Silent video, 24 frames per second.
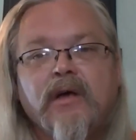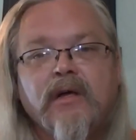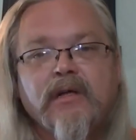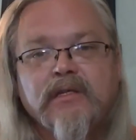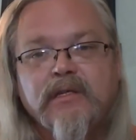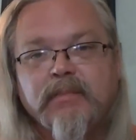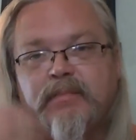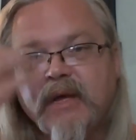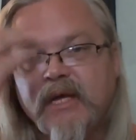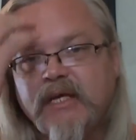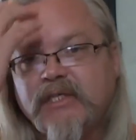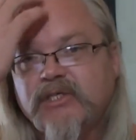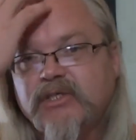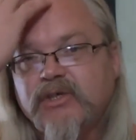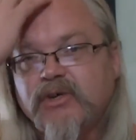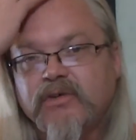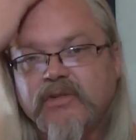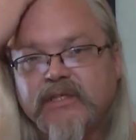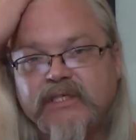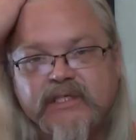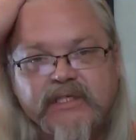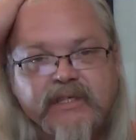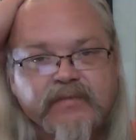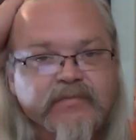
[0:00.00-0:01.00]
to make sure
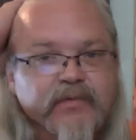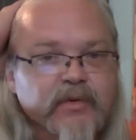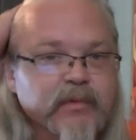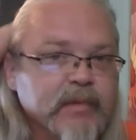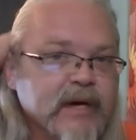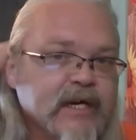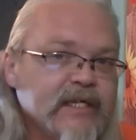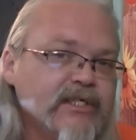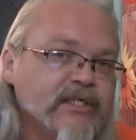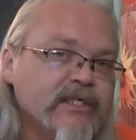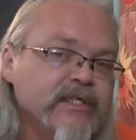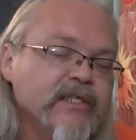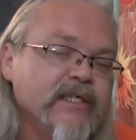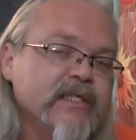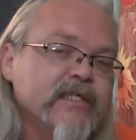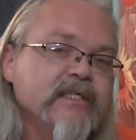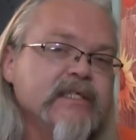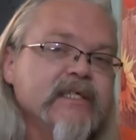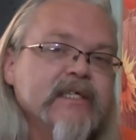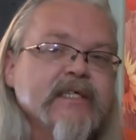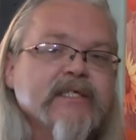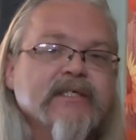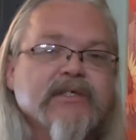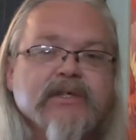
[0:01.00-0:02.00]
this information
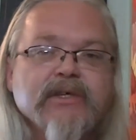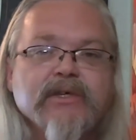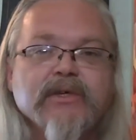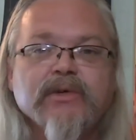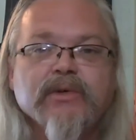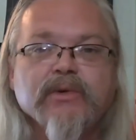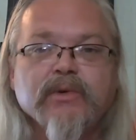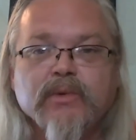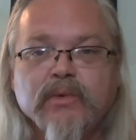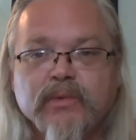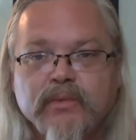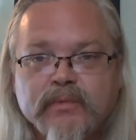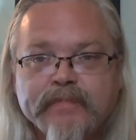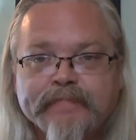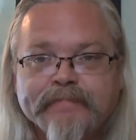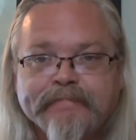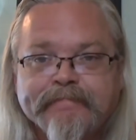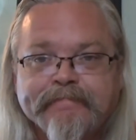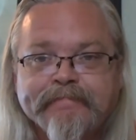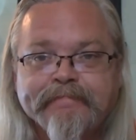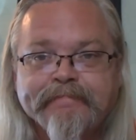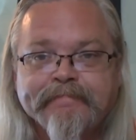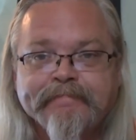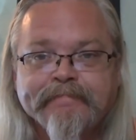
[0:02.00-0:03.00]
doesn't get to you,
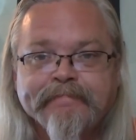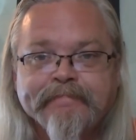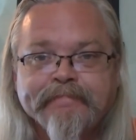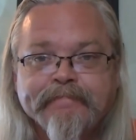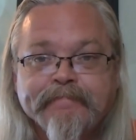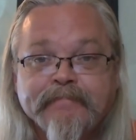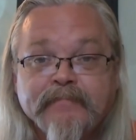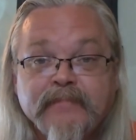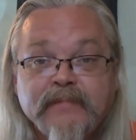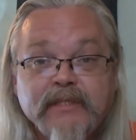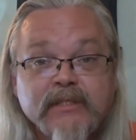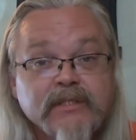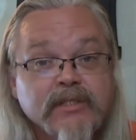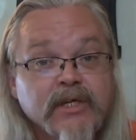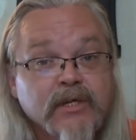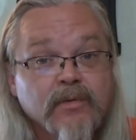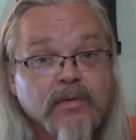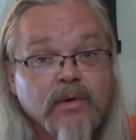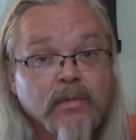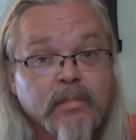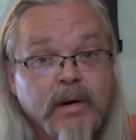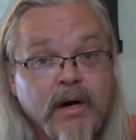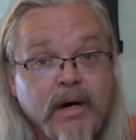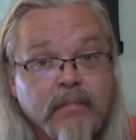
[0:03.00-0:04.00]
the
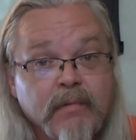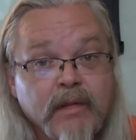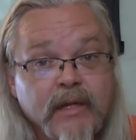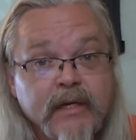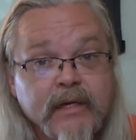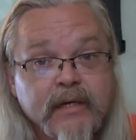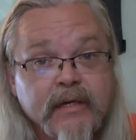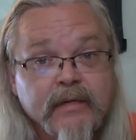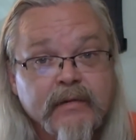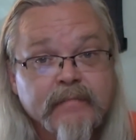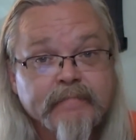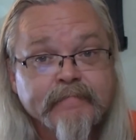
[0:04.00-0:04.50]
general public.